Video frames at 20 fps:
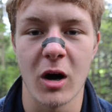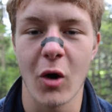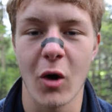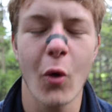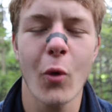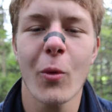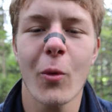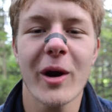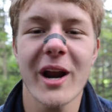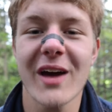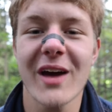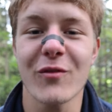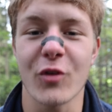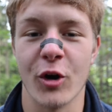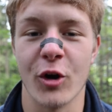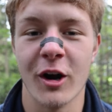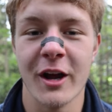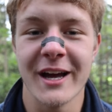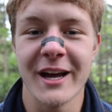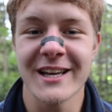or whatever.
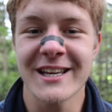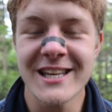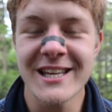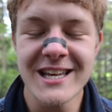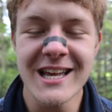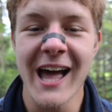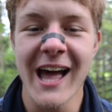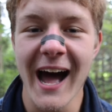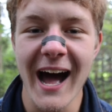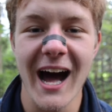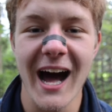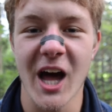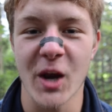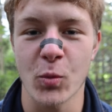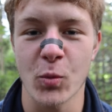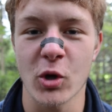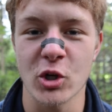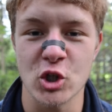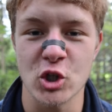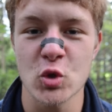He had
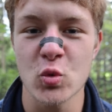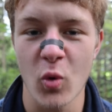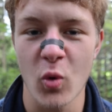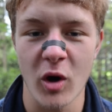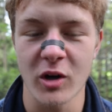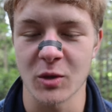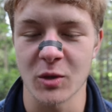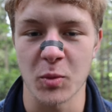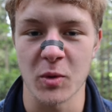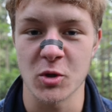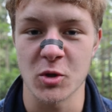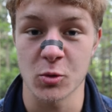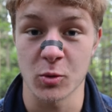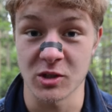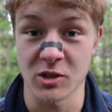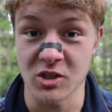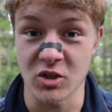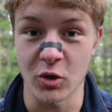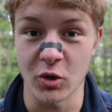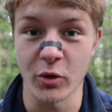what you wanted, which was
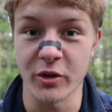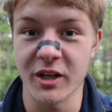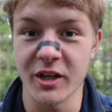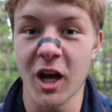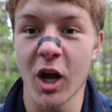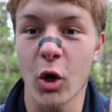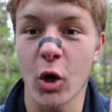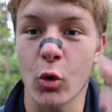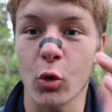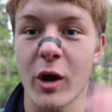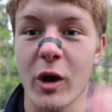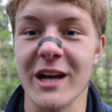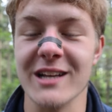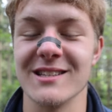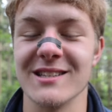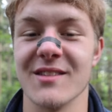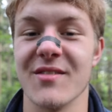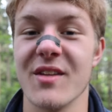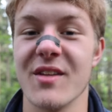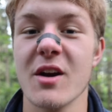good grades,
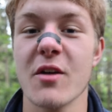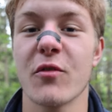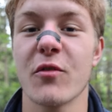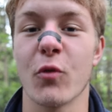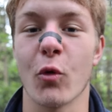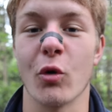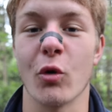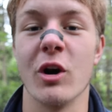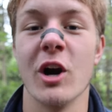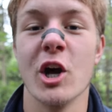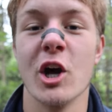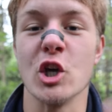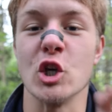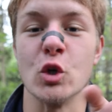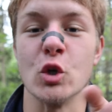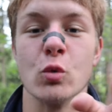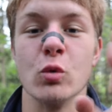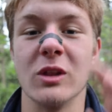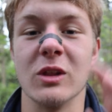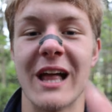and therefore
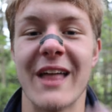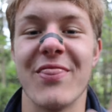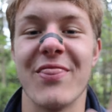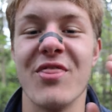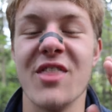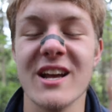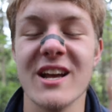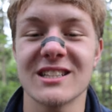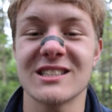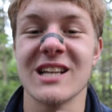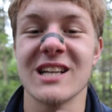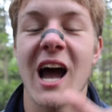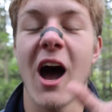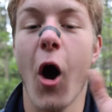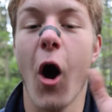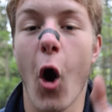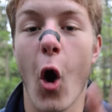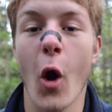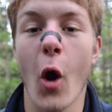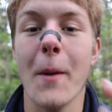you let this
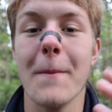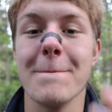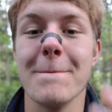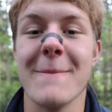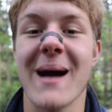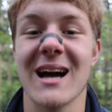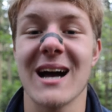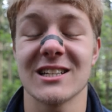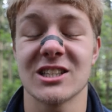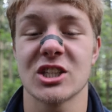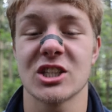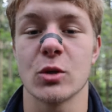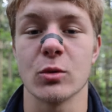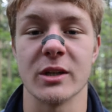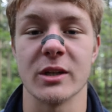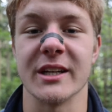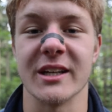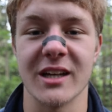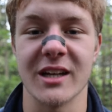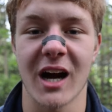
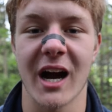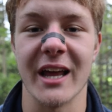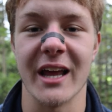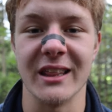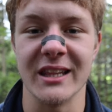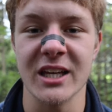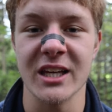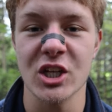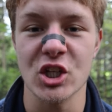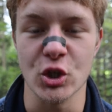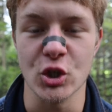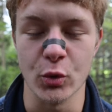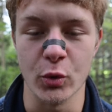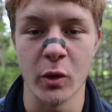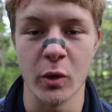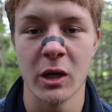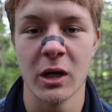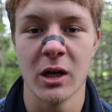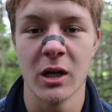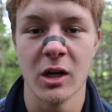unmasculine guy lead you.
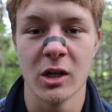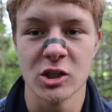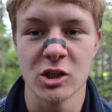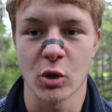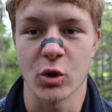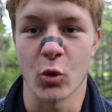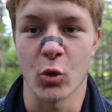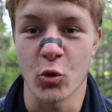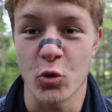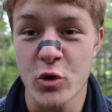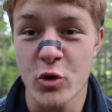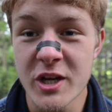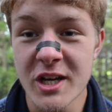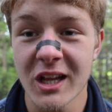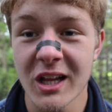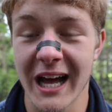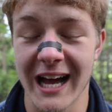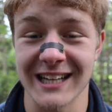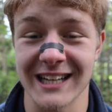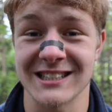So the real
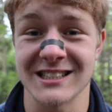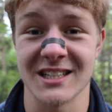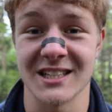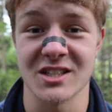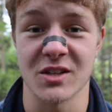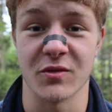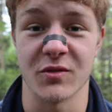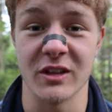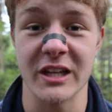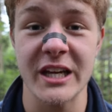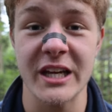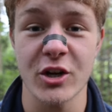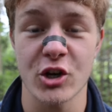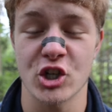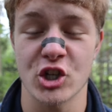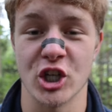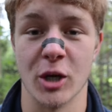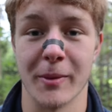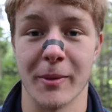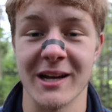essence of
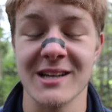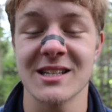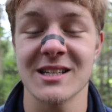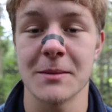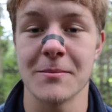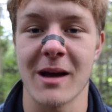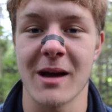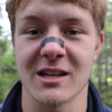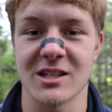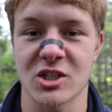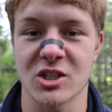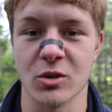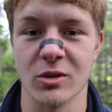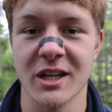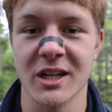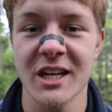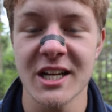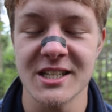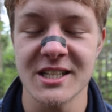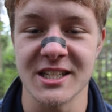leadership isn't
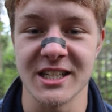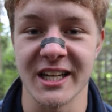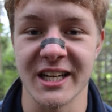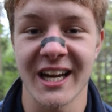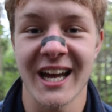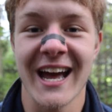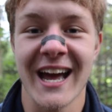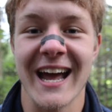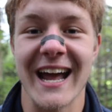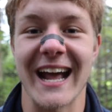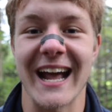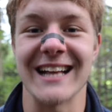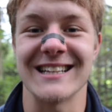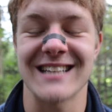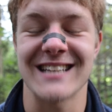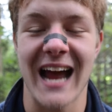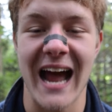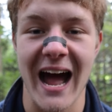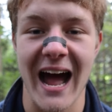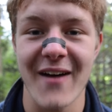masculinity, it's
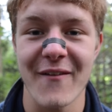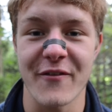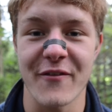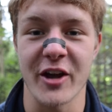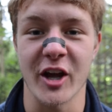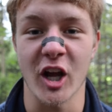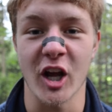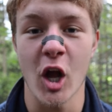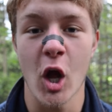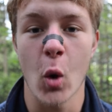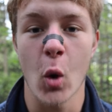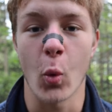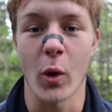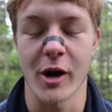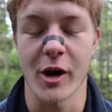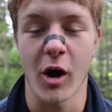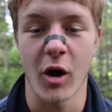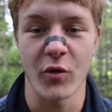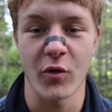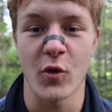having what
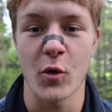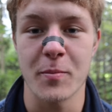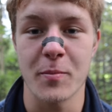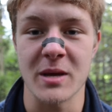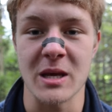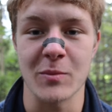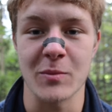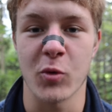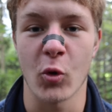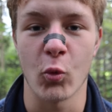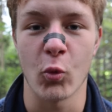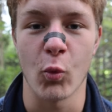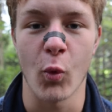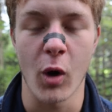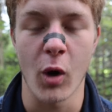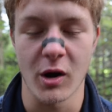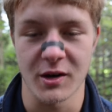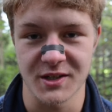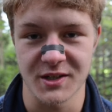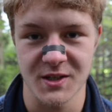other people
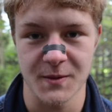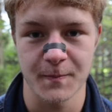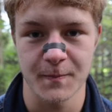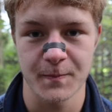want.